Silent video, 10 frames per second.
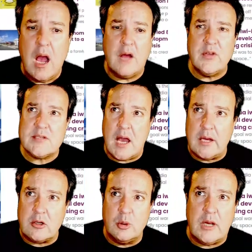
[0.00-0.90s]
This
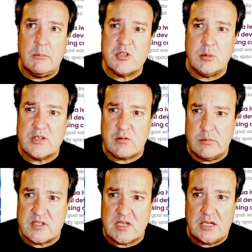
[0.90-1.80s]
article comes to us from
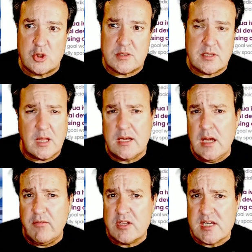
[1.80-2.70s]
the Centrist, and they
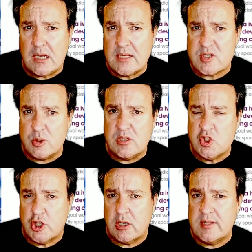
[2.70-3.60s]
never tell us who the
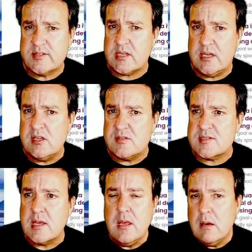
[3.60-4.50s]
journalist is
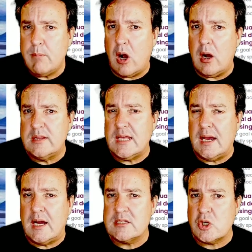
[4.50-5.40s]
behind their
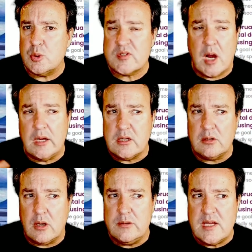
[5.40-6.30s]
articles. I don't
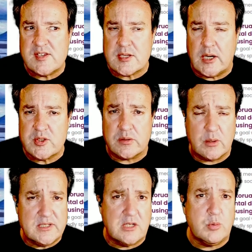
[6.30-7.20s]
know these guys, although
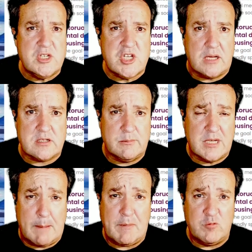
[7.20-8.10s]
I did reach out to them a
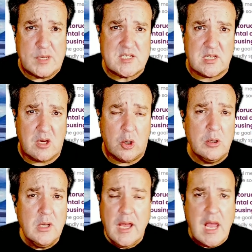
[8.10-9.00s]
couple of weeks ago,
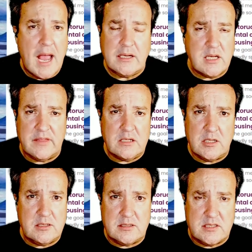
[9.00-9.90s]
and they
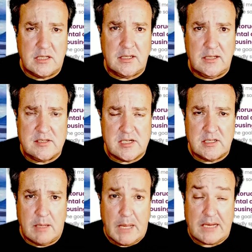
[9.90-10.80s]
didn't
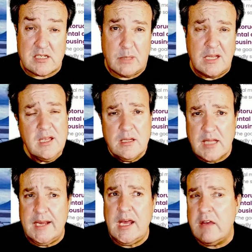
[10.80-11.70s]
get back to me.
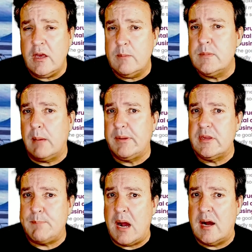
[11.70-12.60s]
They have hit me up in
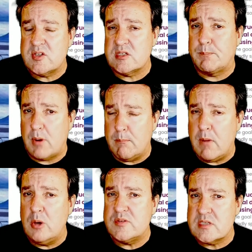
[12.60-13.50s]
the past to
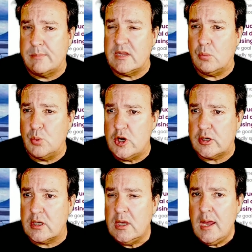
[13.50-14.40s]
promote some of their
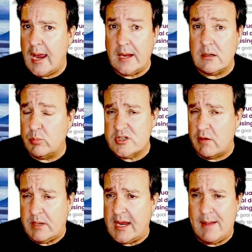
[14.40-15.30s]
work, and which I've
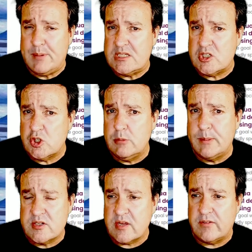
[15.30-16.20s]
been happy to do
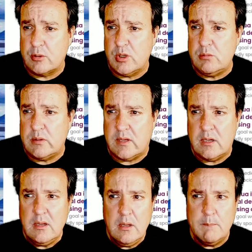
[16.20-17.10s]
because I've agreed with it,
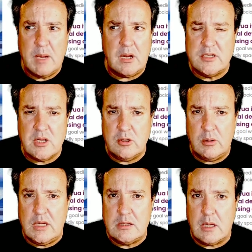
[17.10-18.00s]
but I don't know
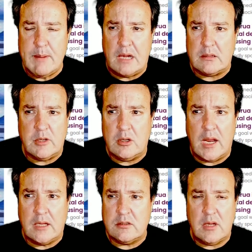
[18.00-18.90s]
anything about them
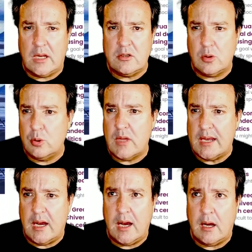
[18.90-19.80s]
and who they
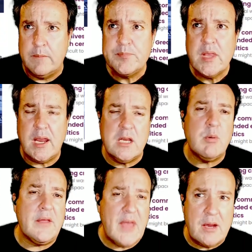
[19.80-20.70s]
are.
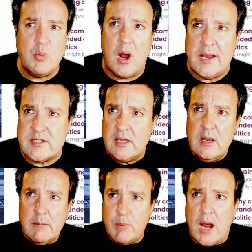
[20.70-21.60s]
Anyway, they write,
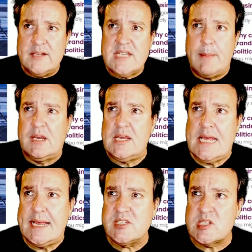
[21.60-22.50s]
Brian Tamaki
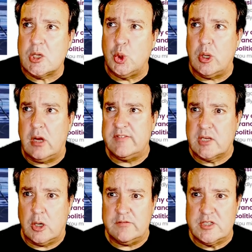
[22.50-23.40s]
heads to court over
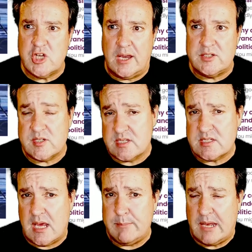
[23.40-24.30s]
COVID charges. This
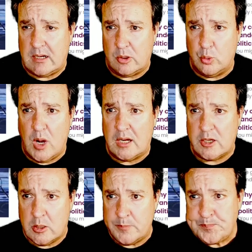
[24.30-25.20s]
came out a little while
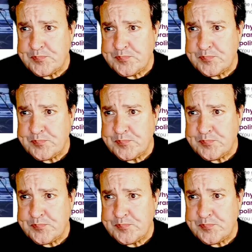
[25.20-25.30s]
ago.